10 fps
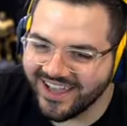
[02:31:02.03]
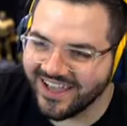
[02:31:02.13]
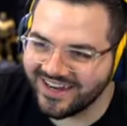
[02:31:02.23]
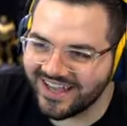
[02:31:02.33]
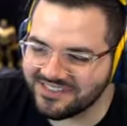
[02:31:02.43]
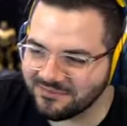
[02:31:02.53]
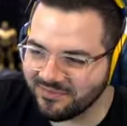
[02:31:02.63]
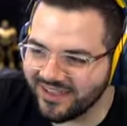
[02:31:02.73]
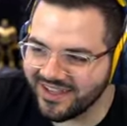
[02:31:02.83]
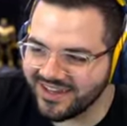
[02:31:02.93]
He Benji hasn't
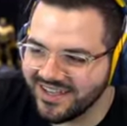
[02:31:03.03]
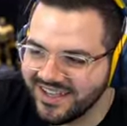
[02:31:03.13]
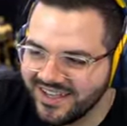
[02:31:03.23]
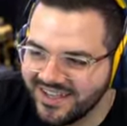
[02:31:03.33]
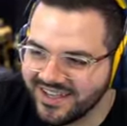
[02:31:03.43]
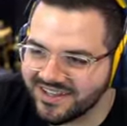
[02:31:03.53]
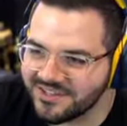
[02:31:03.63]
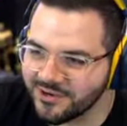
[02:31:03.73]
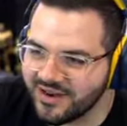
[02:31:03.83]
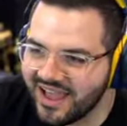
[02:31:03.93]
played Fish. In
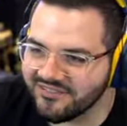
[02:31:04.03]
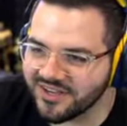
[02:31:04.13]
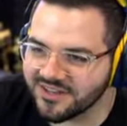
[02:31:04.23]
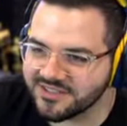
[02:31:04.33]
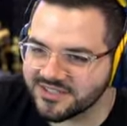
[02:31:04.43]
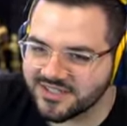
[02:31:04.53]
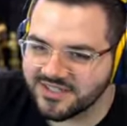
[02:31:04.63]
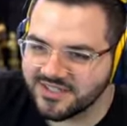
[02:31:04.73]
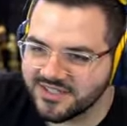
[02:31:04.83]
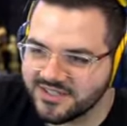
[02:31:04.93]
two and a half years.
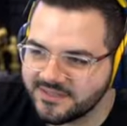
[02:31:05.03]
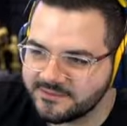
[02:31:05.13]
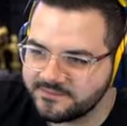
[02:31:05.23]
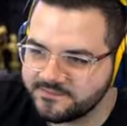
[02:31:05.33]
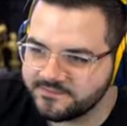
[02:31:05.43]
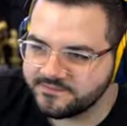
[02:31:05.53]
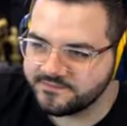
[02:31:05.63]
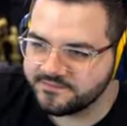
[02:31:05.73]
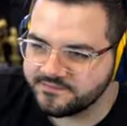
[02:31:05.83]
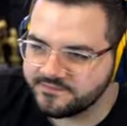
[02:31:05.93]
Benjamin
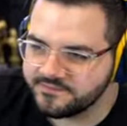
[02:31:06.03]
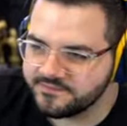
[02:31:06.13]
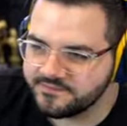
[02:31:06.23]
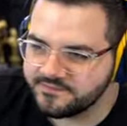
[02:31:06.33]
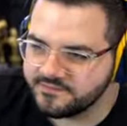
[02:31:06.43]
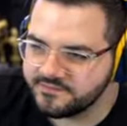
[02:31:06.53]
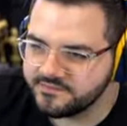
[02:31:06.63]
Fishboy Jones.